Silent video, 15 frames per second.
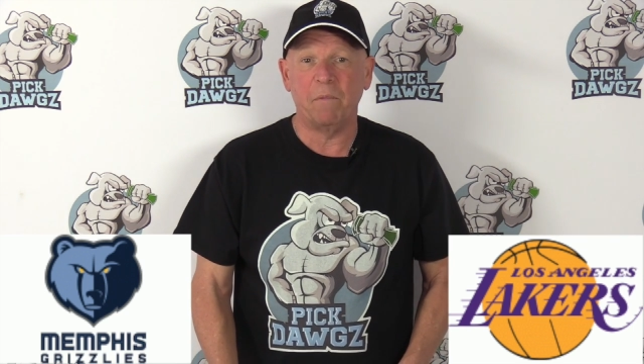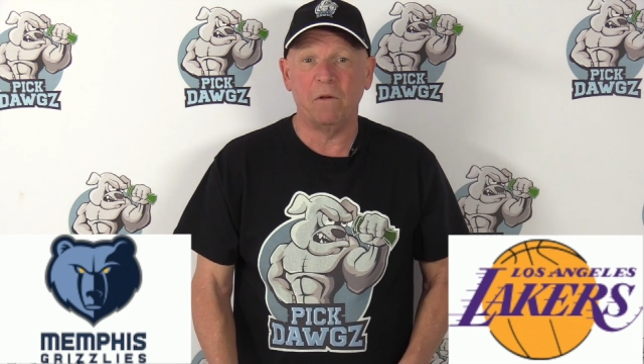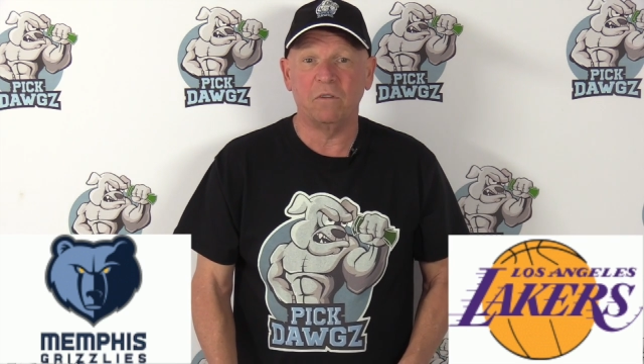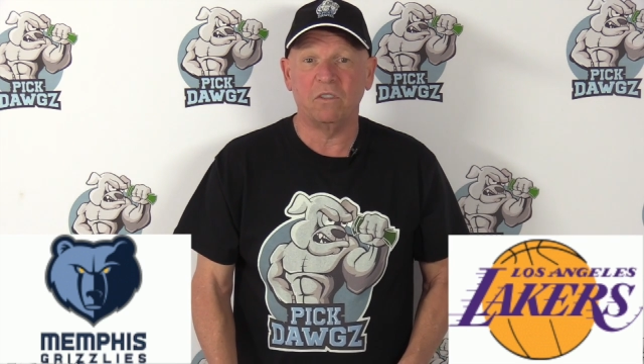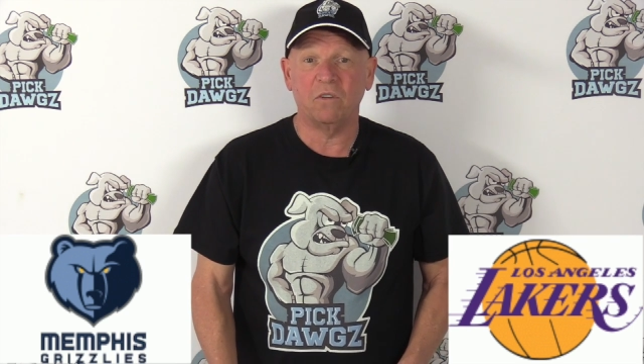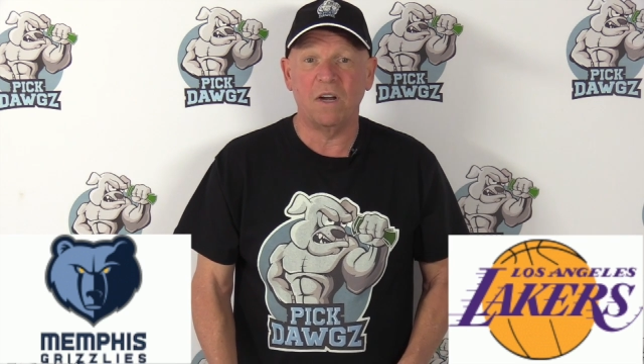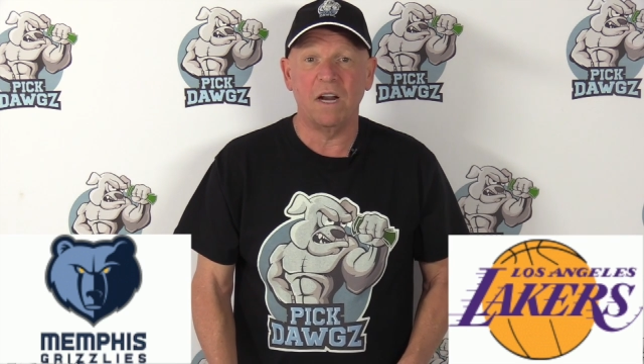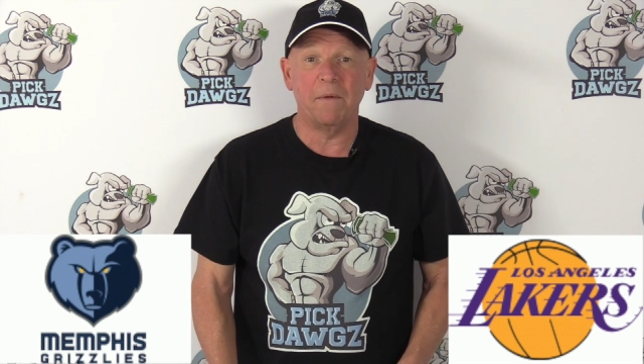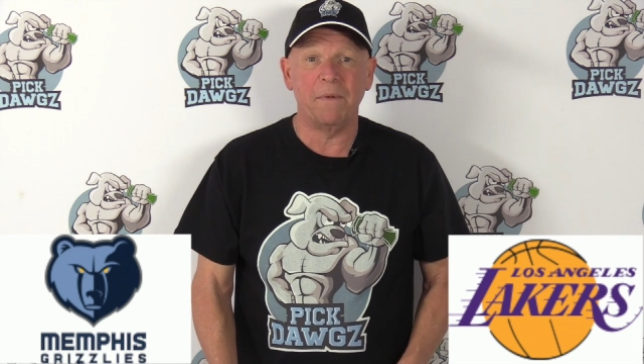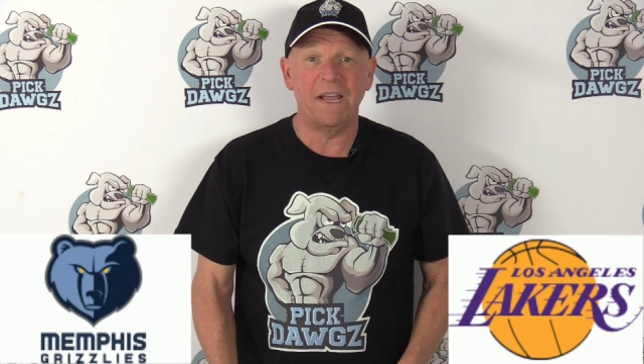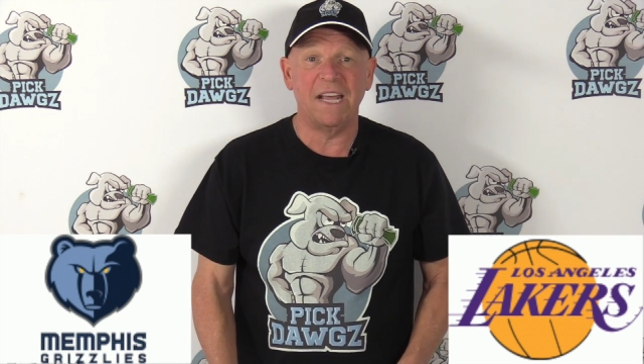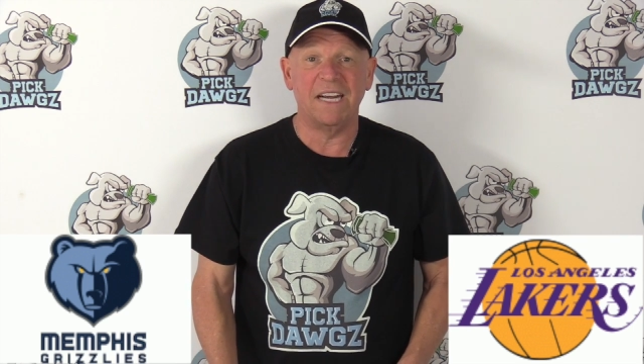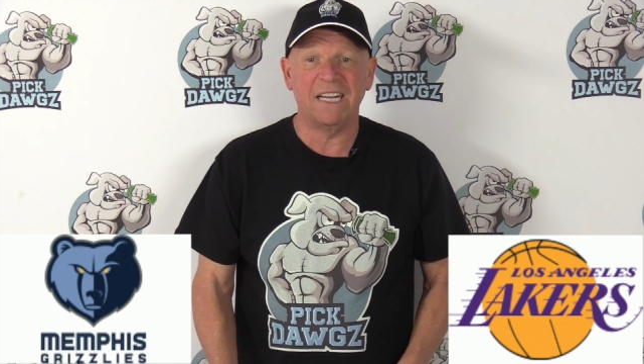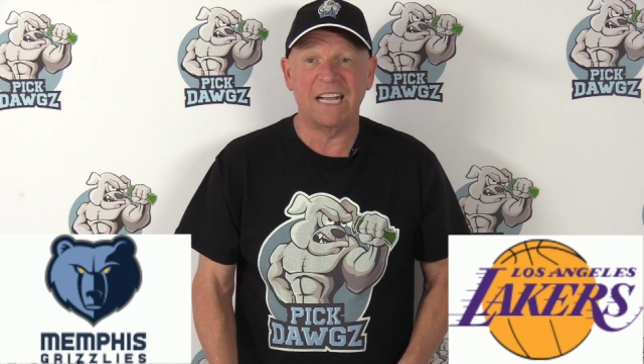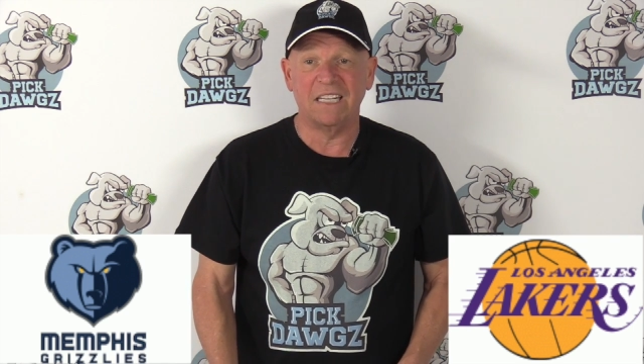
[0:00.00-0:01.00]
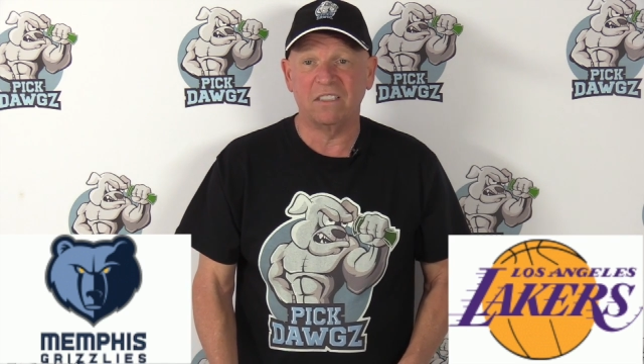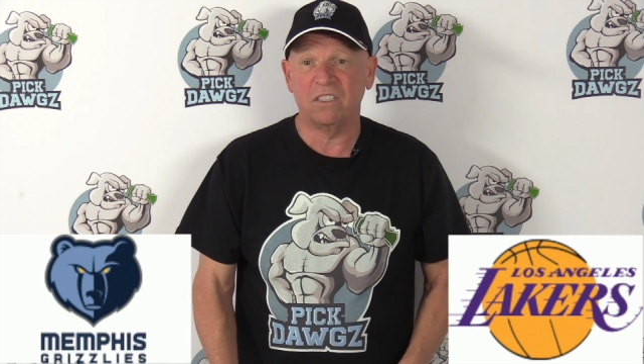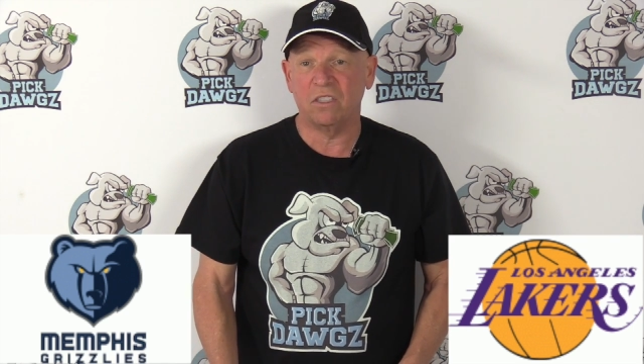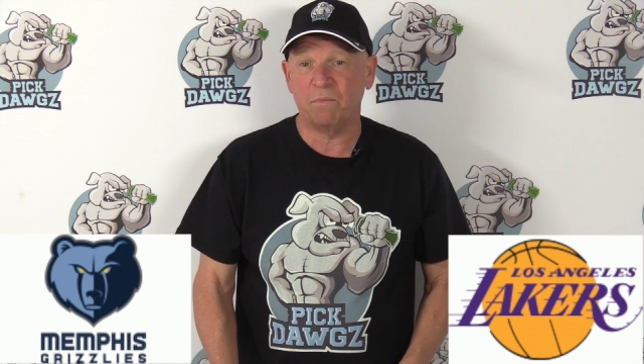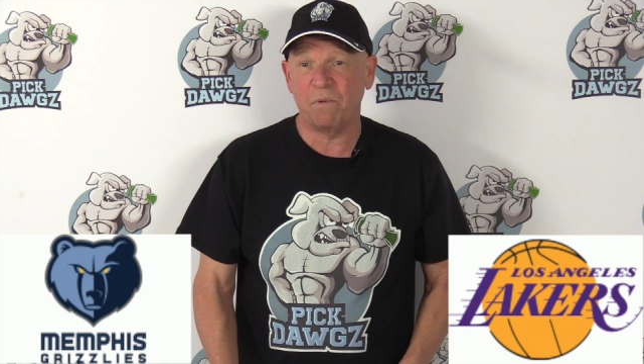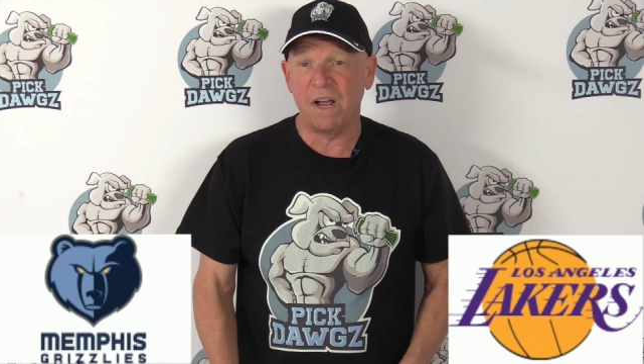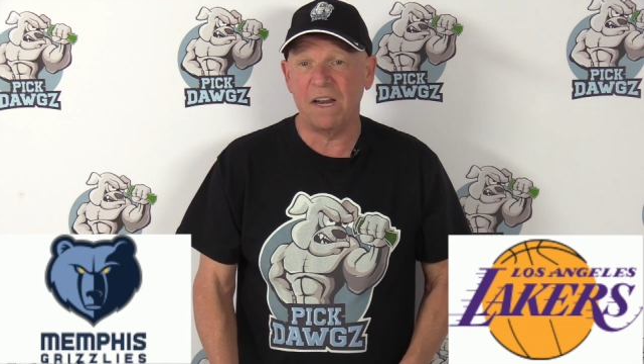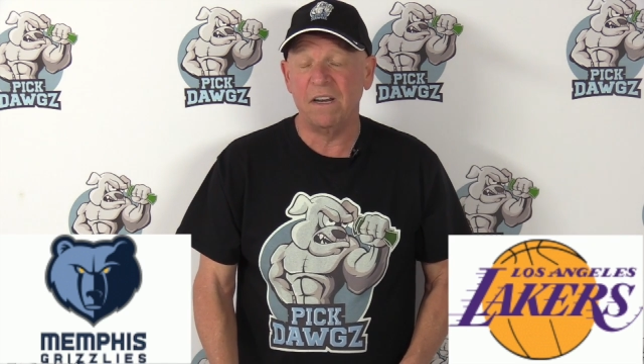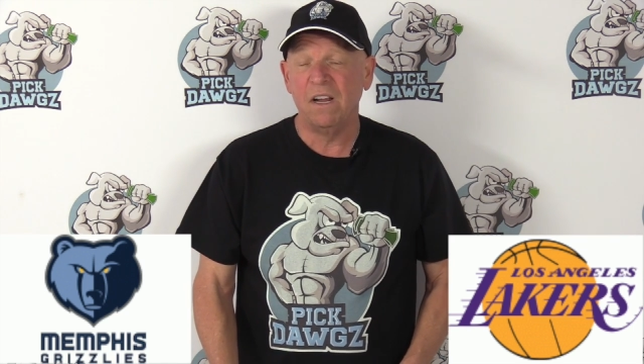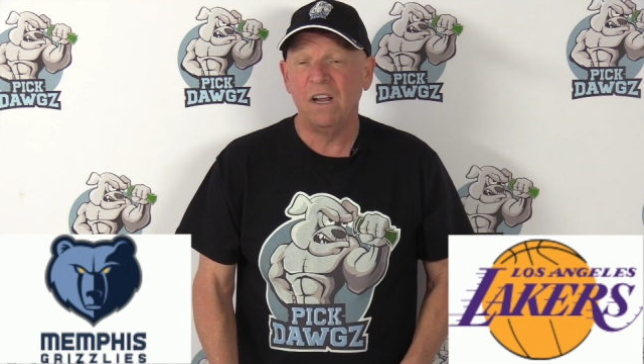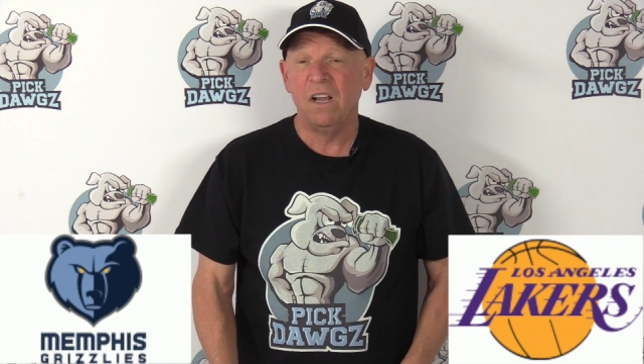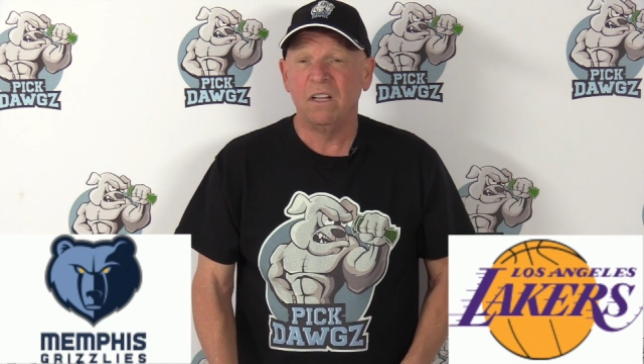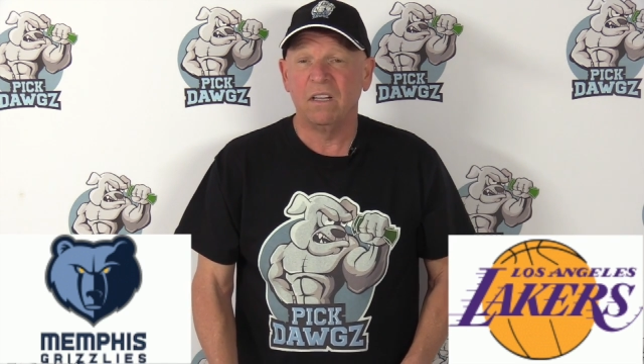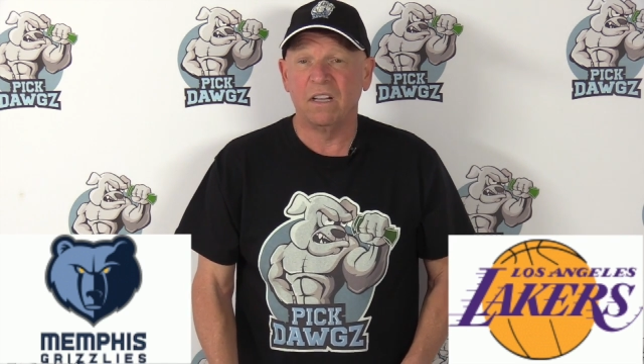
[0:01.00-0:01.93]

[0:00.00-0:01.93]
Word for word: both straight up and against the spread.